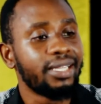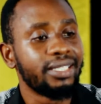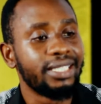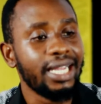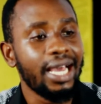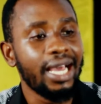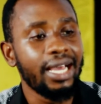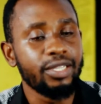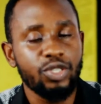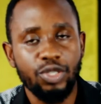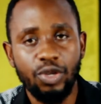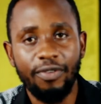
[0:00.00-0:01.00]
the
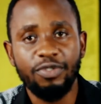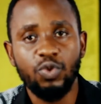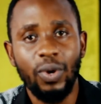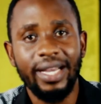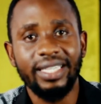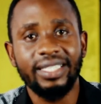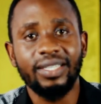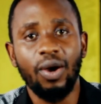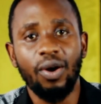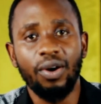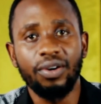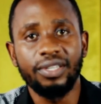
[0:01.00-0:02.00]
softwares
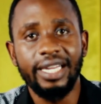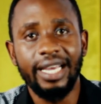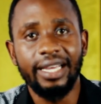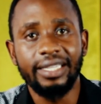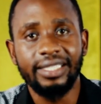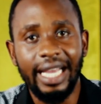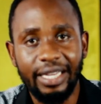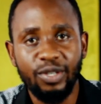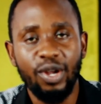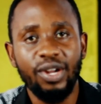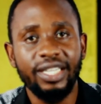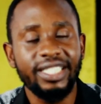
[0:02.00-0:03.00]
or the
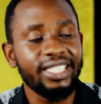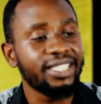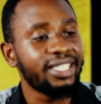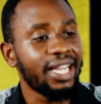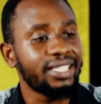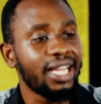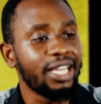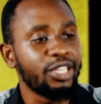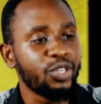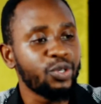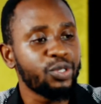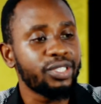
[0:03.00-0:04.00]
technologies that are
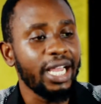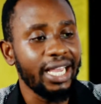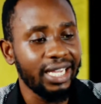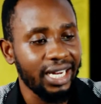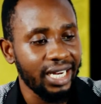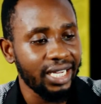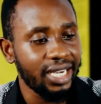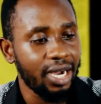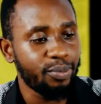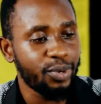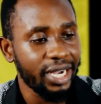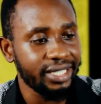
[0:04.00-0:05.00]
used in clinical
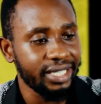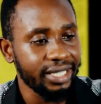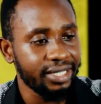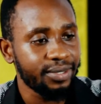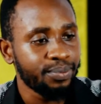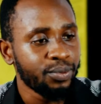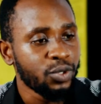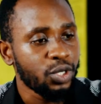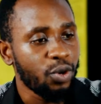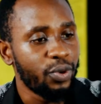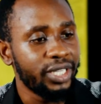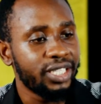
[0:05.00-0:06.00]
practice,
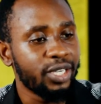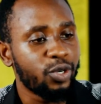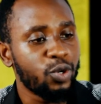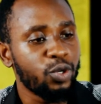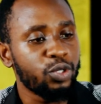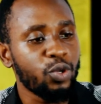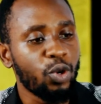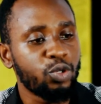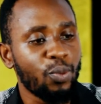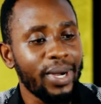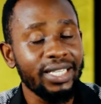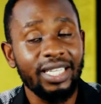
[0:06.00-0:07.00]
which includes
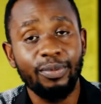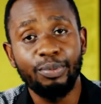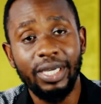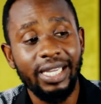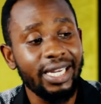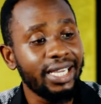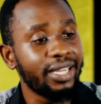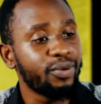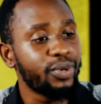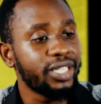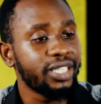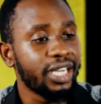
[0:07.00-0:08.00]
automatic billing,
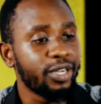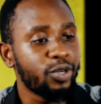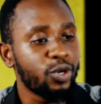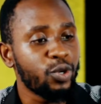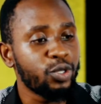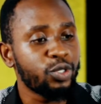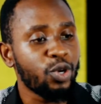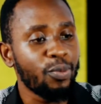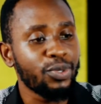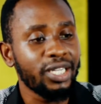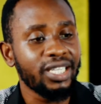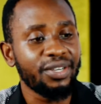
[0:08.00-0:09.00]
which includes
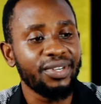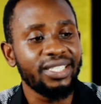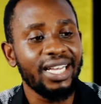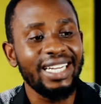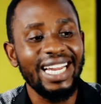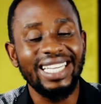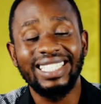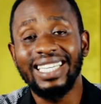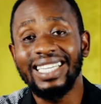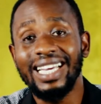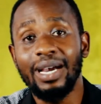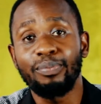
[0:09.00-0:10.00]
computer-generated
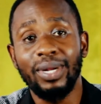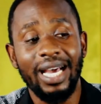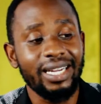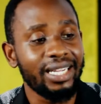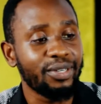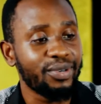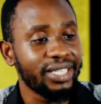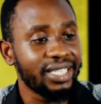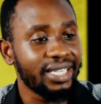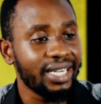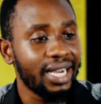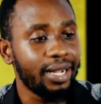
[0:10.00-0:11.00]
nursing care plan and
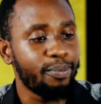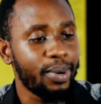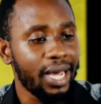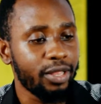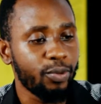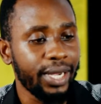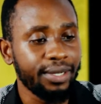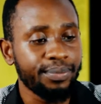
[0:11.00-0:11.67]
critical pathway.